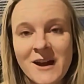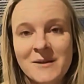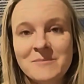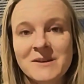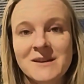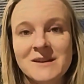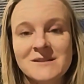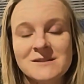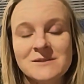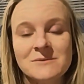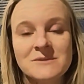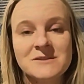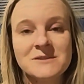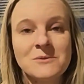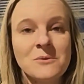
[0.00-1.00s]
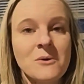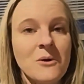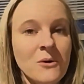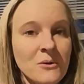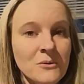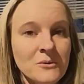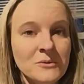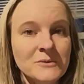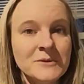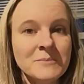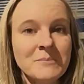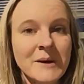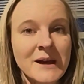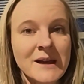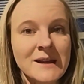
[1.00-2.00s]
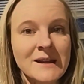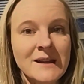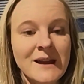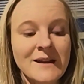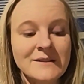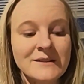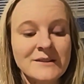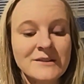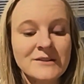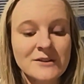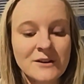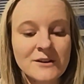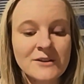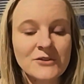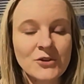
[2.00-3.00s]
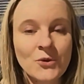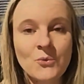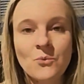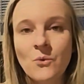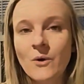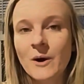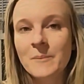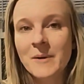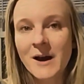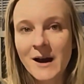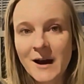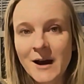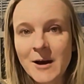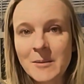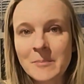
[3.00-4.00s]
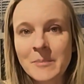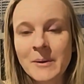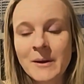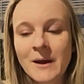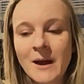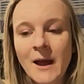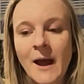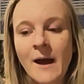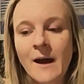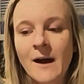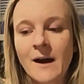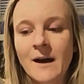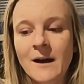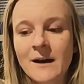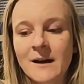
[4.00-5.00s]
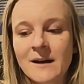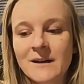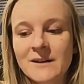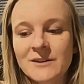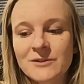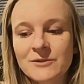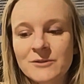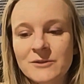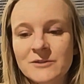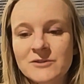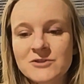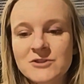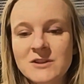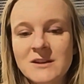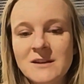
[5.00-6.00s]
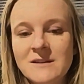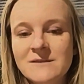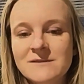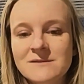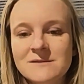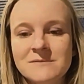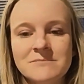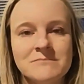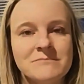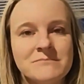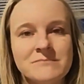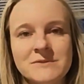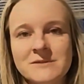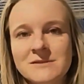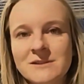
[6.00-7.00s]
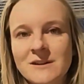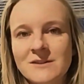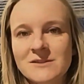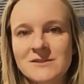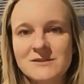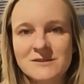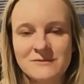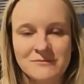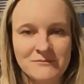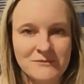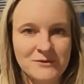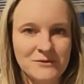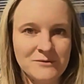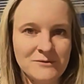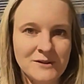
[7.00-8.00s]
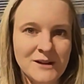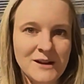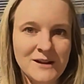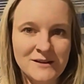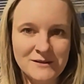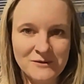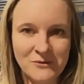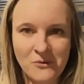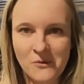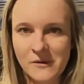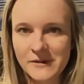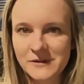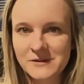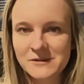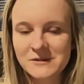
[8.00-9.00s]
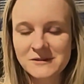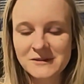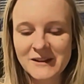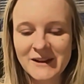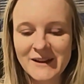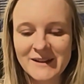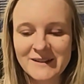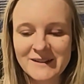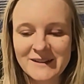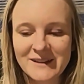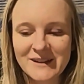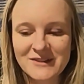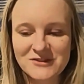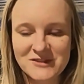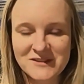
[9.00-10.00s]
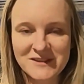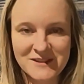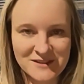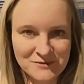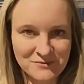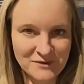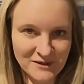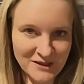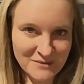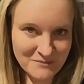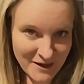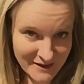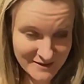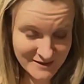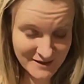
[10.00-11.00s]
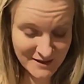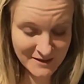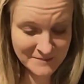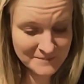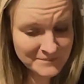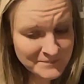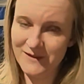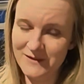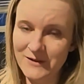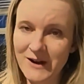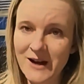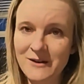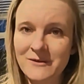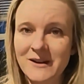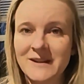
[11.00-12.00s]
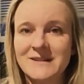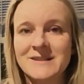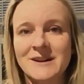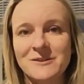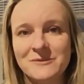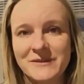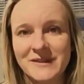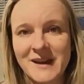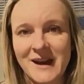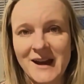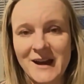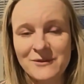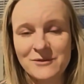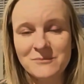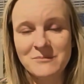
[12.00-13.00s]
because it was so cold, but as it started to warm up, your cheese starts to create an oil and it just gets really messy. So how I dealt with that, I would